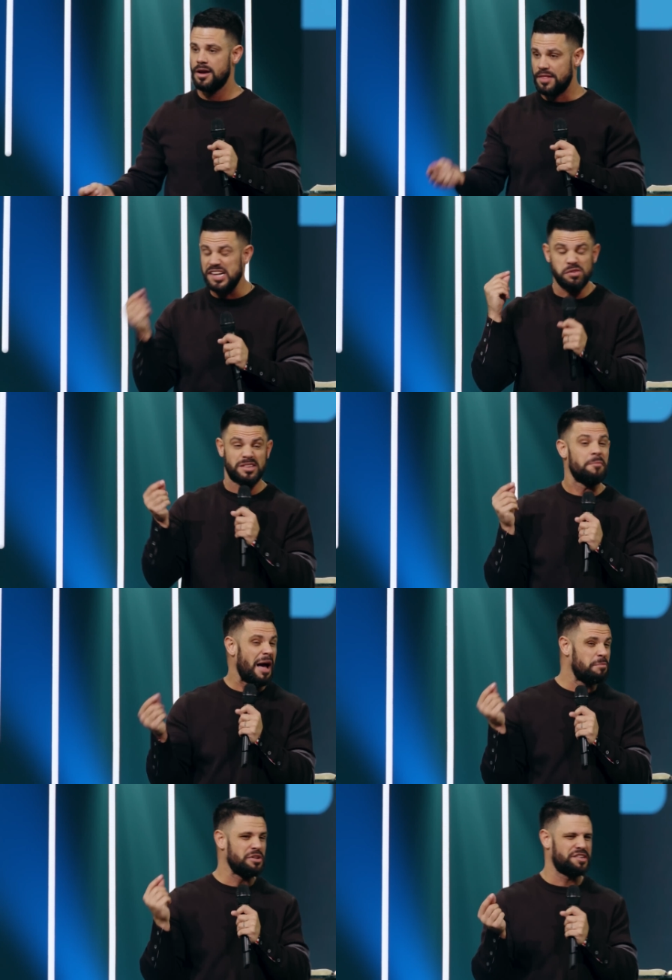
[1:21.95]
That's what the
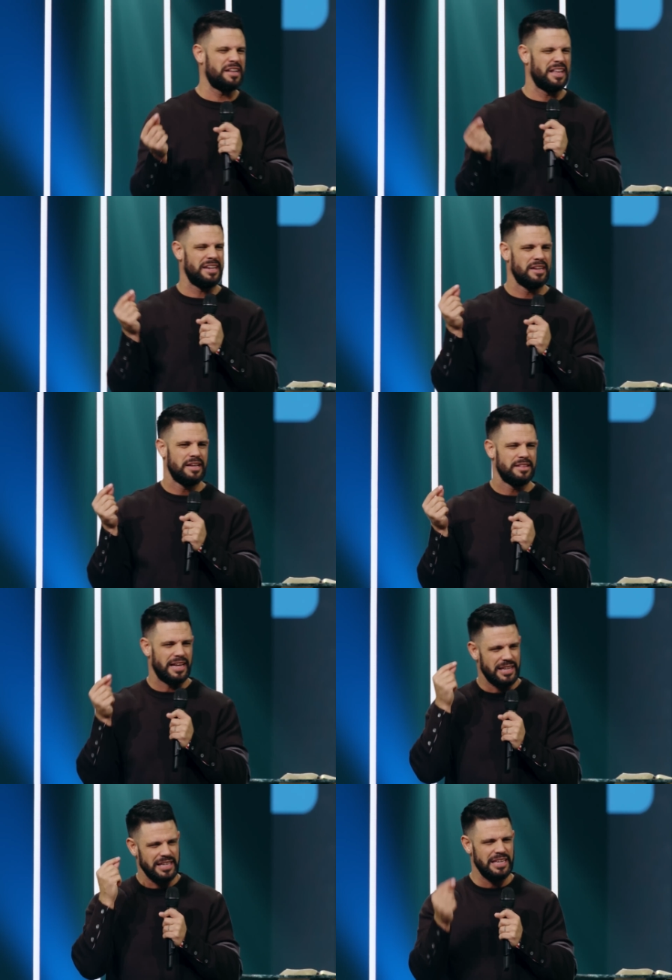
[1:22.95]
Bible said that
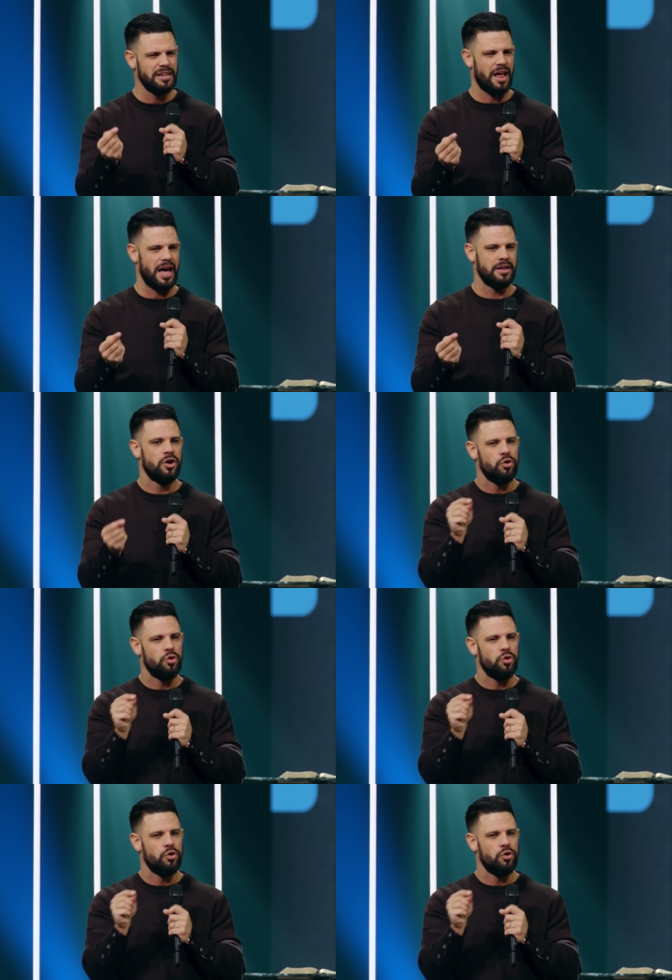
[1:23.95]
that Eli,